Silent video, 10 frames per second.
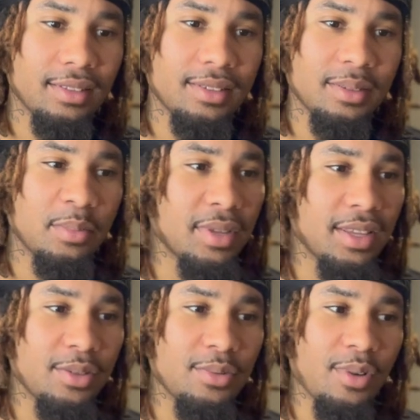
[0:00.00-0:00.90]
to me,
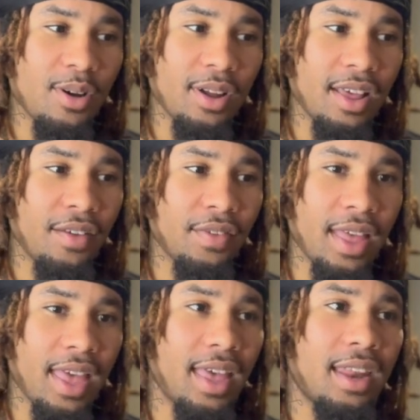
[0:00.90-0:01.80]
you all I ever
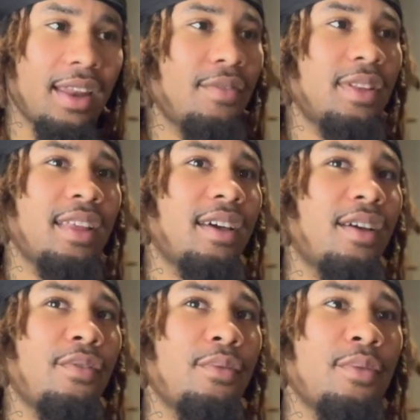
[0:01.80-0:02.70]
had and everything I
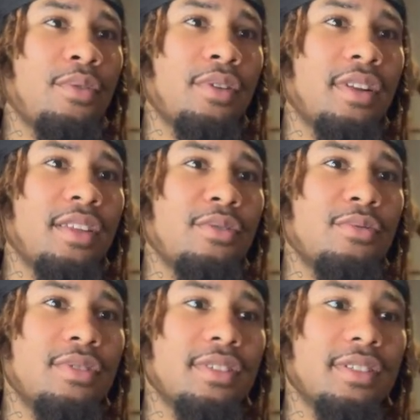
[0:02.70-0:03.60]
ever wanted. And you
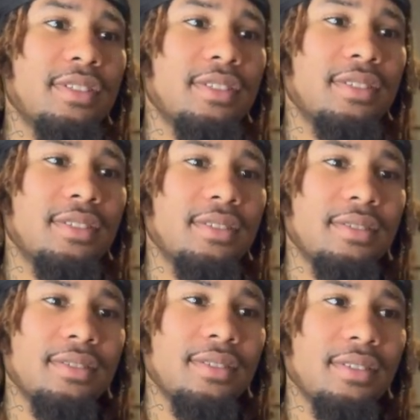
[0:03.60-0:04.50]
just,
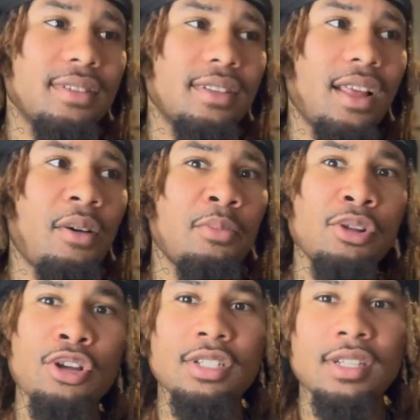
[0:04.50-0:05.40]
like, I'm
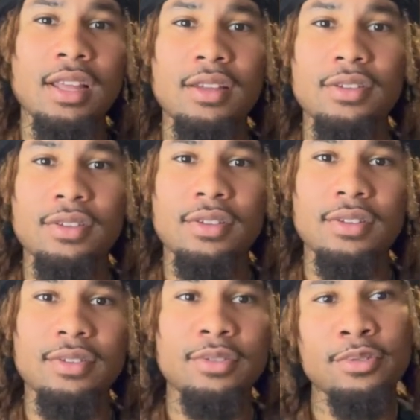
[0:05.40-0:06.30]
lost now.
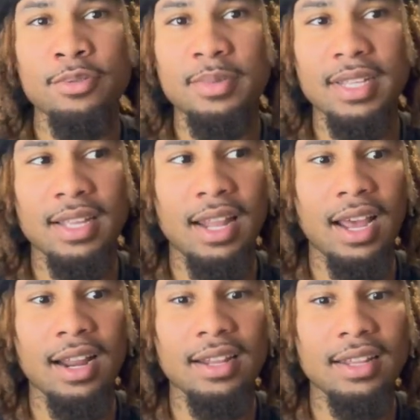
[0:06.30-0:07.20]
You know what I'm saying? Like,
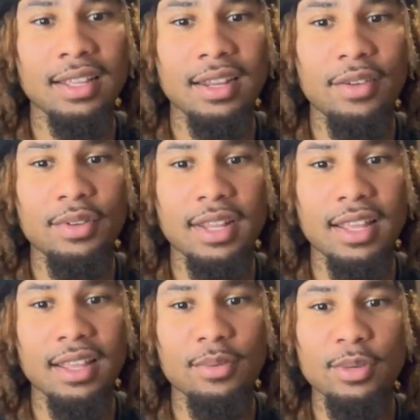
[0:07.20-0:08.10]
I done did
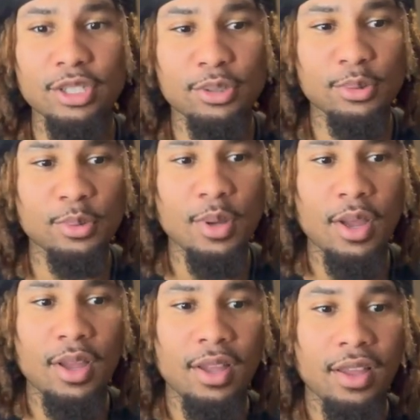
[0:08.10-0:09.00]
everything with you,
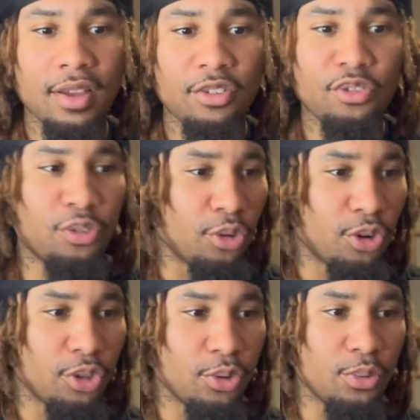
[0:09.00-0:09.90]

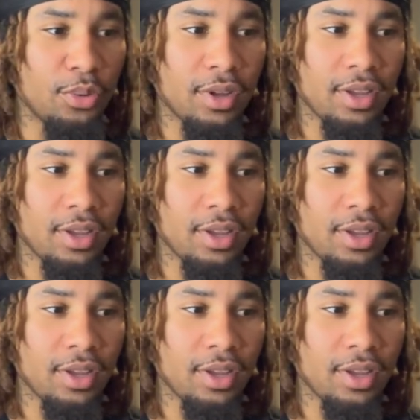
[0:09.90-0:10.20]
for you.